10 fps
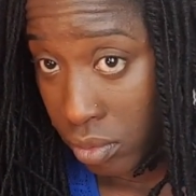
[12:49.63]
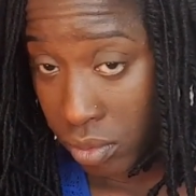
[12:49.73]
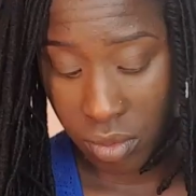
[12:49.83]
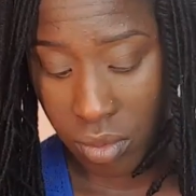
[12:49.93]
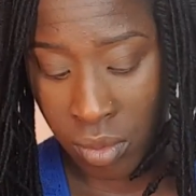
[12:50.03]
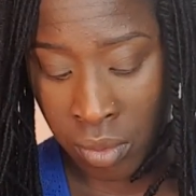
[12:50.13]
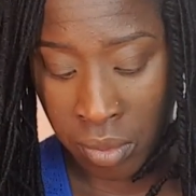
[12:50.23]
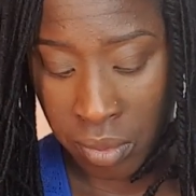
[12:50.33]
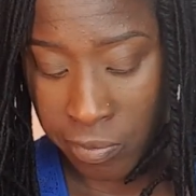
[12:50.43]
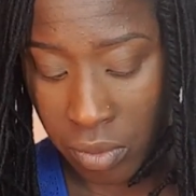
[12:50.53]
By this
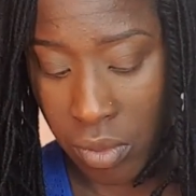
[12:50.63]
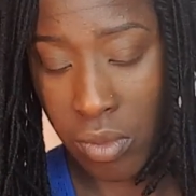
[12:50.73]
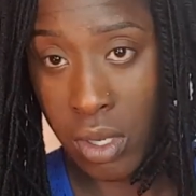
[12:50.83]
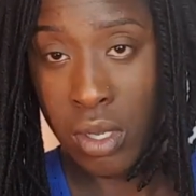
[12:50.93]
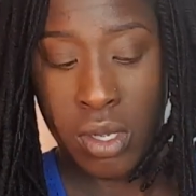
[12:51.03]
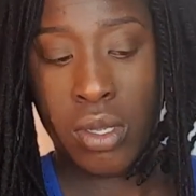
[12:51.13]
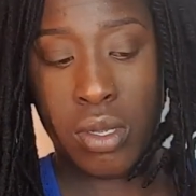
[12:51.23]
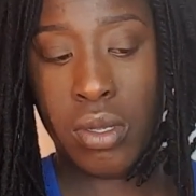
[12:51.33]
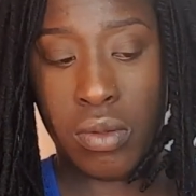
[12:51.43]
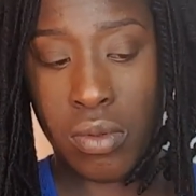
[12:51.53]
point, I think my
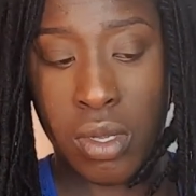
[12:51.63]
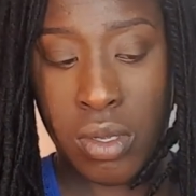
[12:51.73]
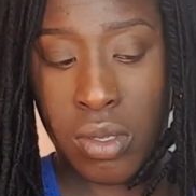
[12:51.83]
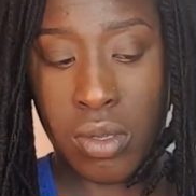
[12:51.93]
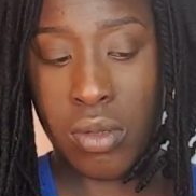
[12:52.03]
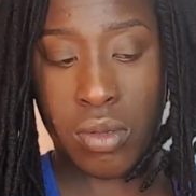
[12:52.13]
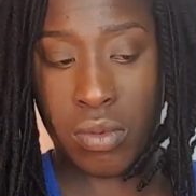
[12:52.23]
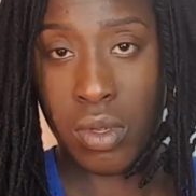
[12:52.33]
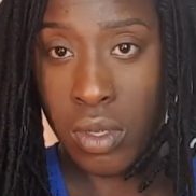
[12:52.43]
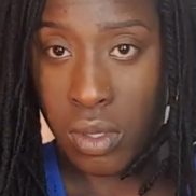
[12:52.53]
eyes are
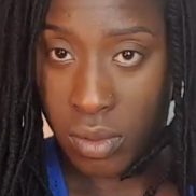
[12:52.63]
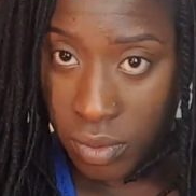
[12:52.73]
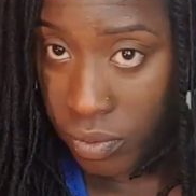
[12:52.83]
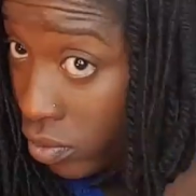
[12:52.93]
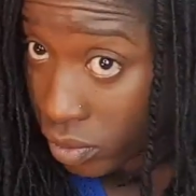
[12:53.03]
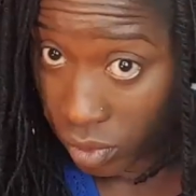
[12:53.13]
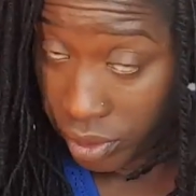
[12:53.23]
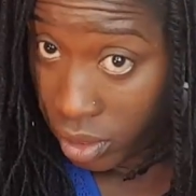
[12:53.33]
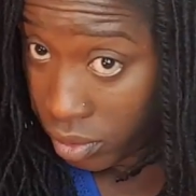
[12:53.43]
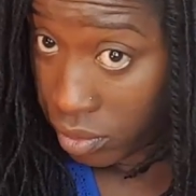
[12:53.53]

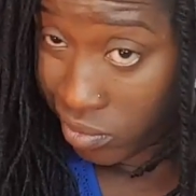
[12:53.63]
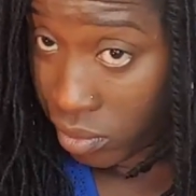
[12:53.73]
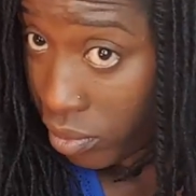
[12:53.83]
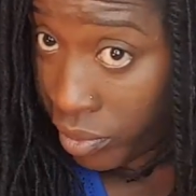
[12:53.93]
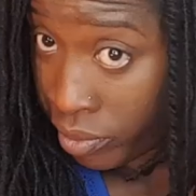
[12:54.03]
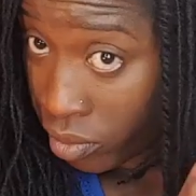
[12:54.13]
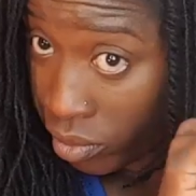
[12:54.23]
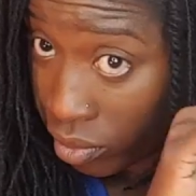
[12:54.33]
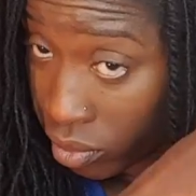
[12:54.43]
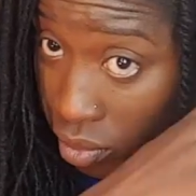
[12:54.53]
getting dry and
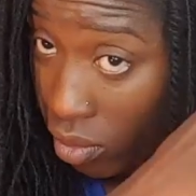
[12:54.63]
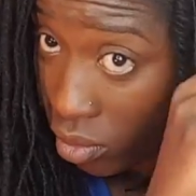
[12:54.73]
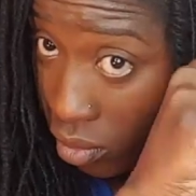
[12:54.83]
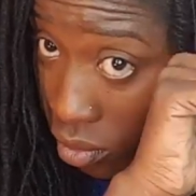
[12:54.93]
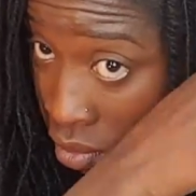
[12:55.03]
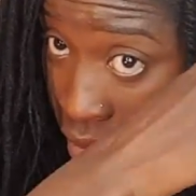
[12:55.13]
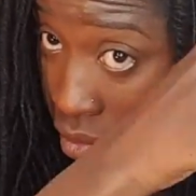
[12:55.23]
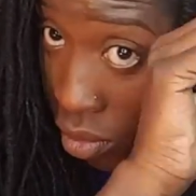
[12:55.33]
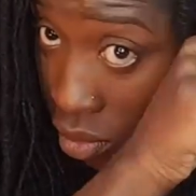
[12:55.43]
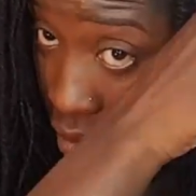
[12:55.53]
getting tired,
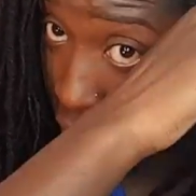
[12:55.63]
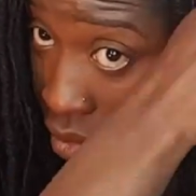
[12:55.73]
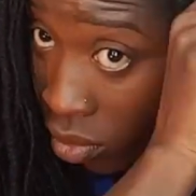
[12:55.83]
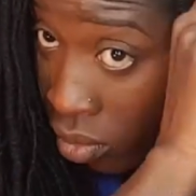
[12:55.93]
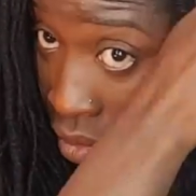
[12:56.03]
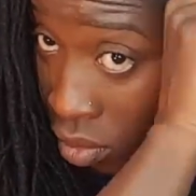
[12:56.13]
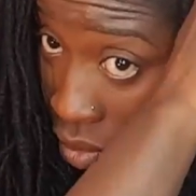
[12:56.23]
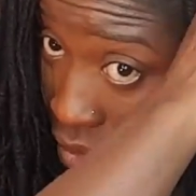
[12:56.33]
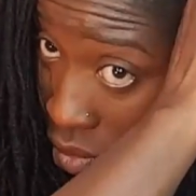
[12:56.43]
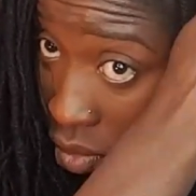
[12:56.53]
but I had to
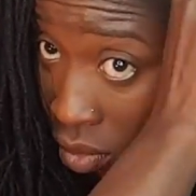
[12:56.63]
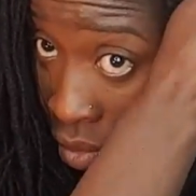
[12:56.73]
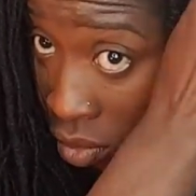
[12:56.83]
finish.